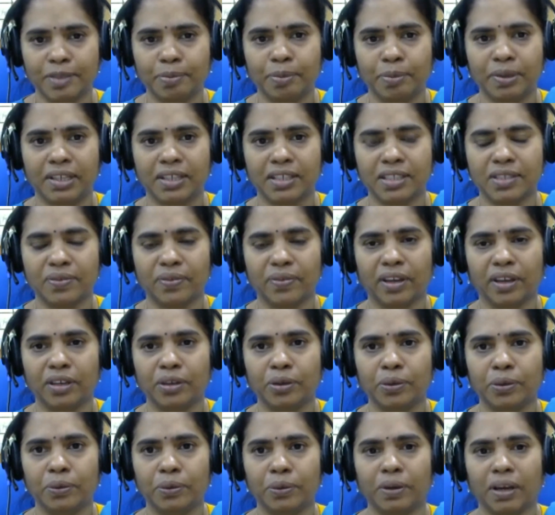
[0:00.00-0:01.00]
because when
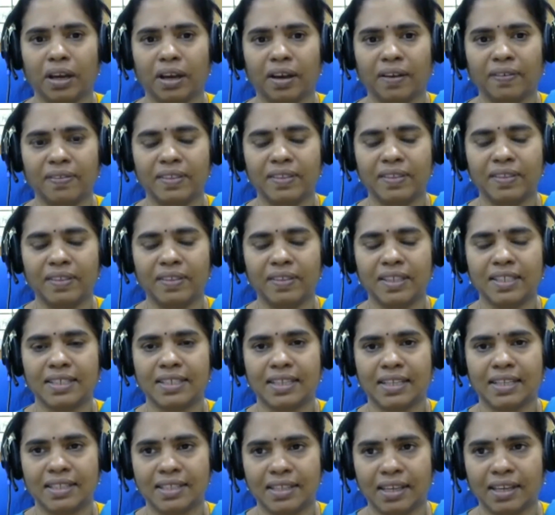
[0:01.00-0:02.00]
you have this
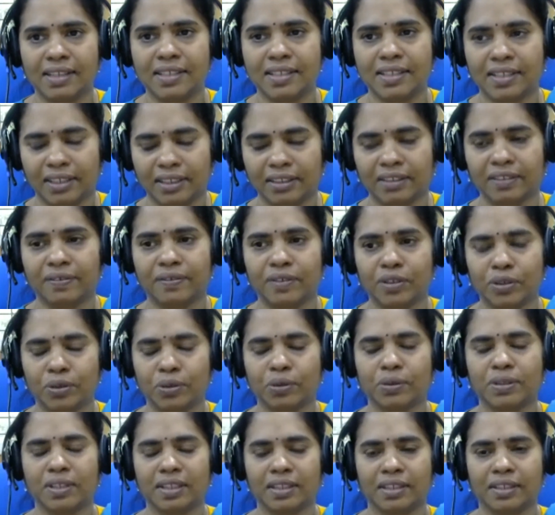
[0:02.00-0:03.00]
tensile strength of
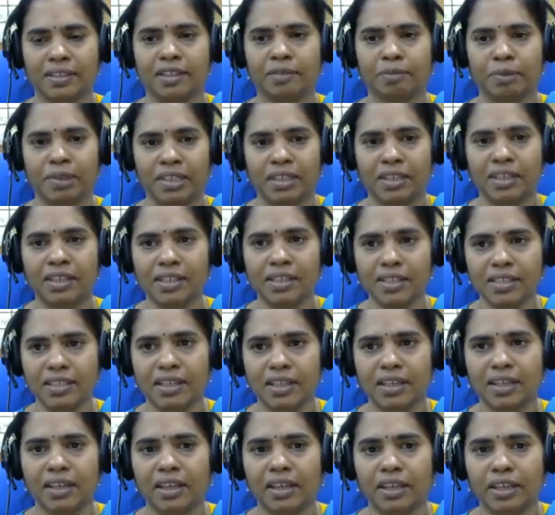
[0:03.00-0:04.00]
geosynthetic materials,
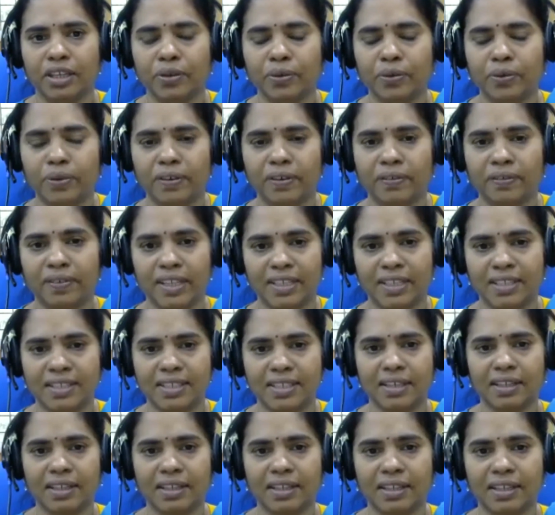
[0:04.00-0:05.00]
you would have
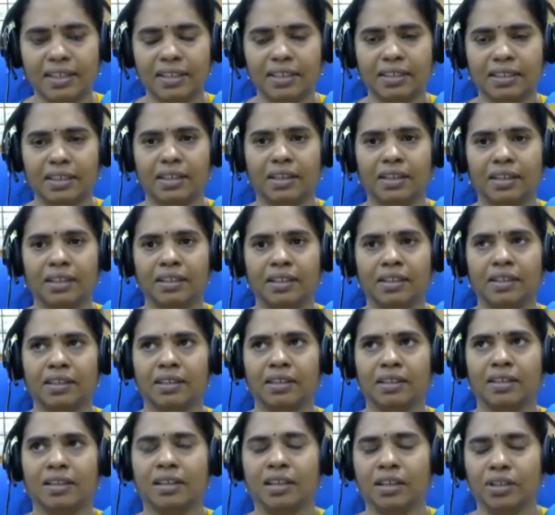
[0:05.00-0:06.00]
tested it under uh,
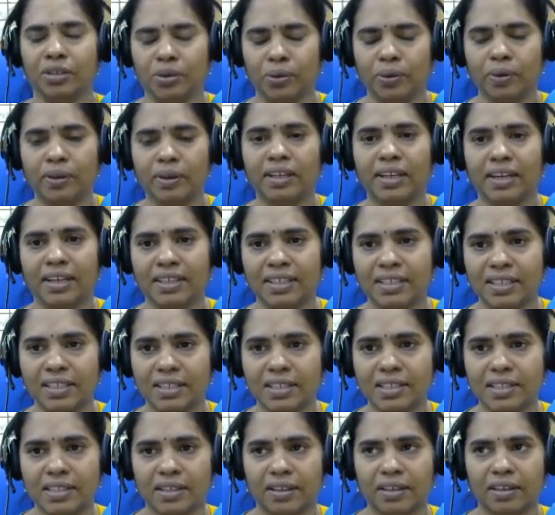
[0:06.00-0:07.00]
controlled
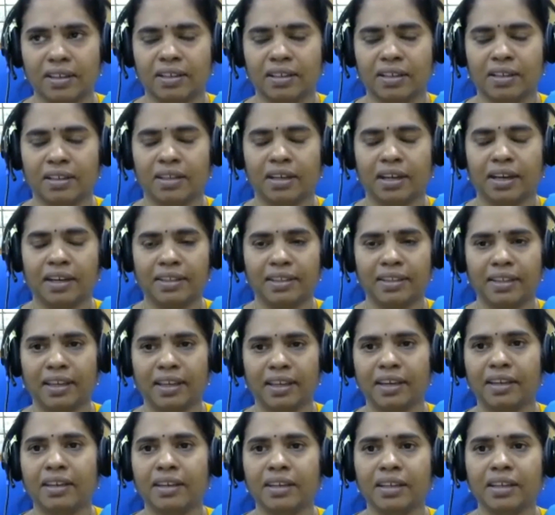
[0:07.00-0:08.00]
conditions uh, and
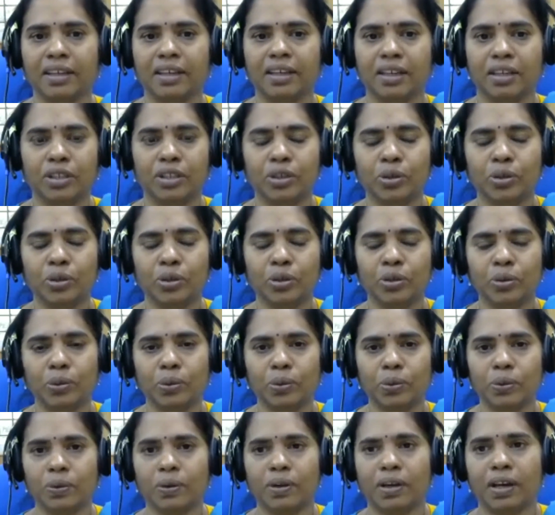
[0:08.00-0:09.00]
then you
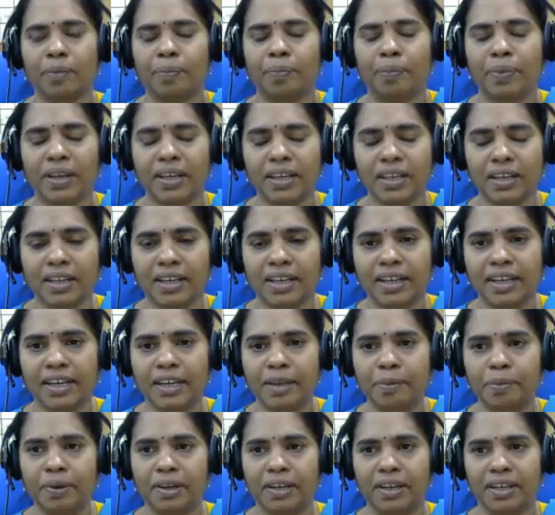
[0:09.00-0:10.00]
apply a creep
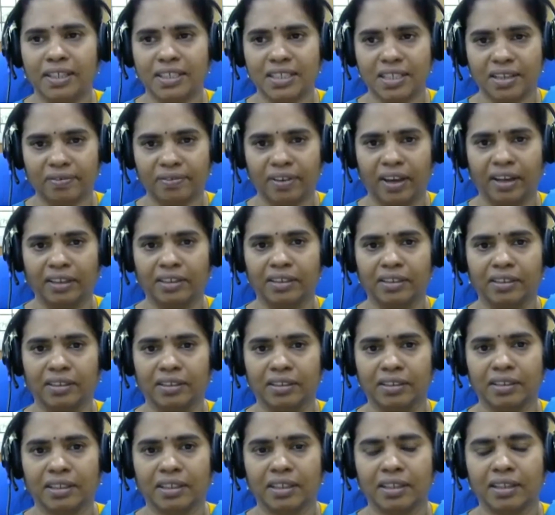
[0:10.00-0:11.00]
reduction factor.
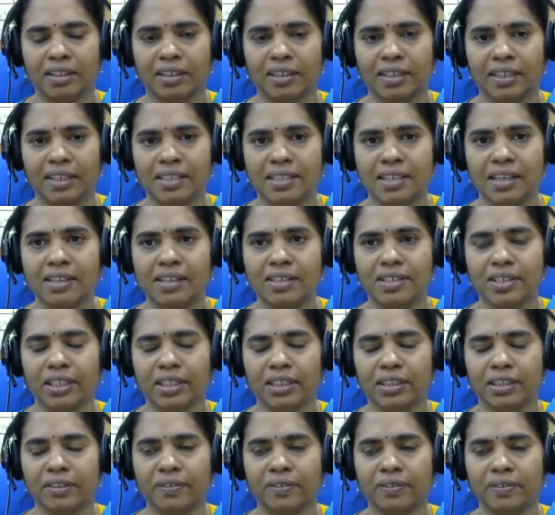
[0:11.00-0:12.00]
The tensile
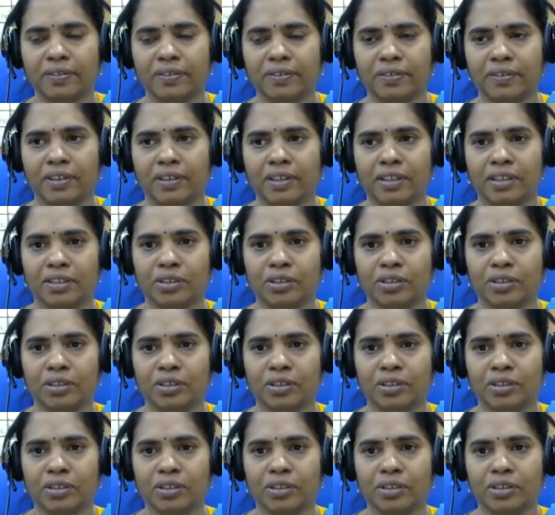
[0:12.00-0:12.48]
strength of uh,